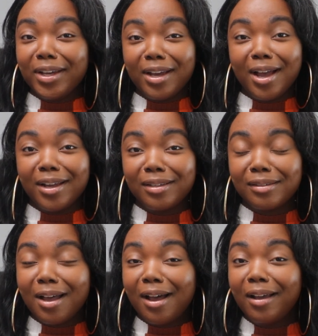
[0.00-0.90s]
guys,
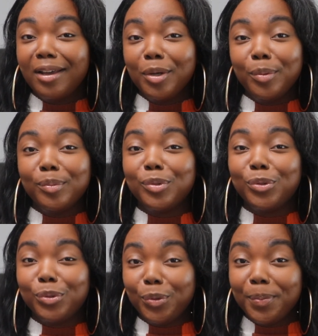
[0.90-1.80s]
I am
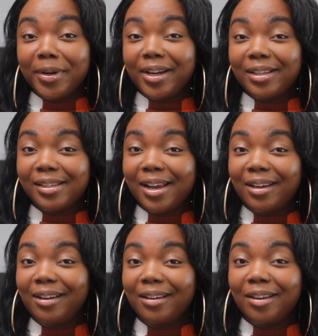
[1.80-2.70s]
super
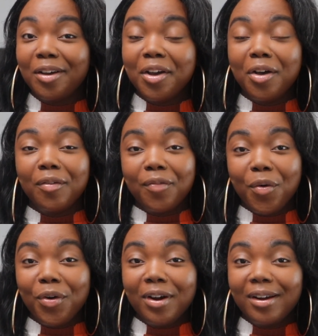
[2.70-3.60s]
excited
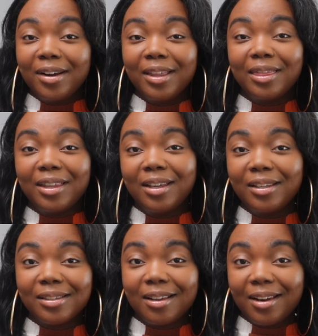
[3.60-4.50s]
for
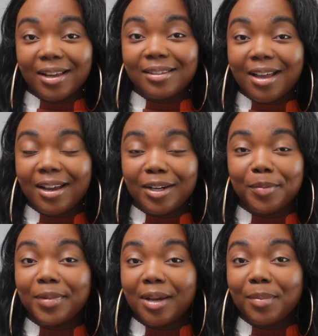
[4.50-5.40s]
this next
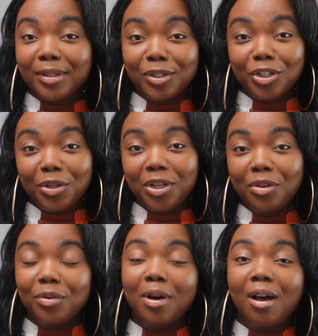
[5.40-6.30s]
item that I'm about to show
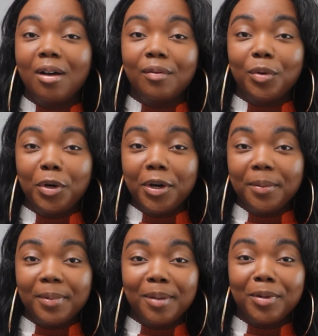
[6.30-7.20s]
you
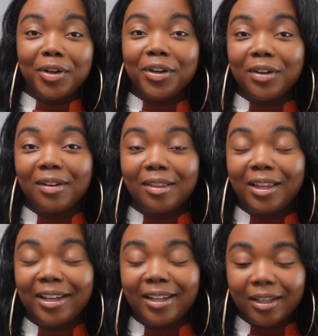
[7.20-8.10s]
for baby girl.
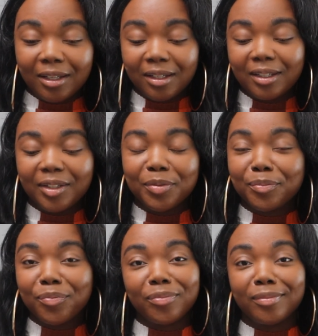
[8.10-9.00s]
Like,
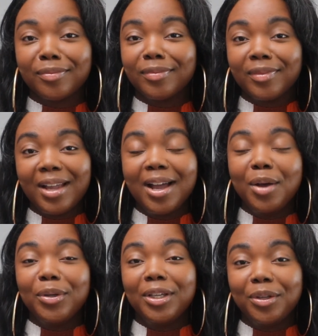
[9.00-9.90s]

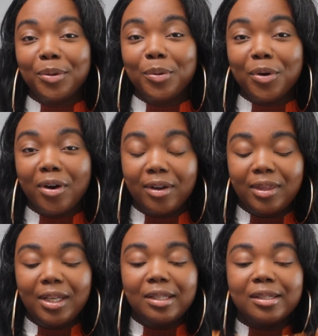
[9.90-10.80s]
how cute are
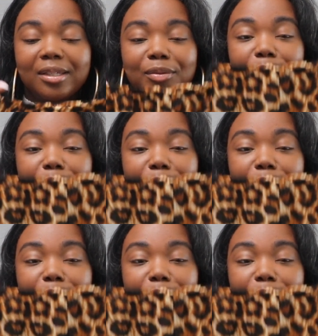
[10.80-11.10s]
these?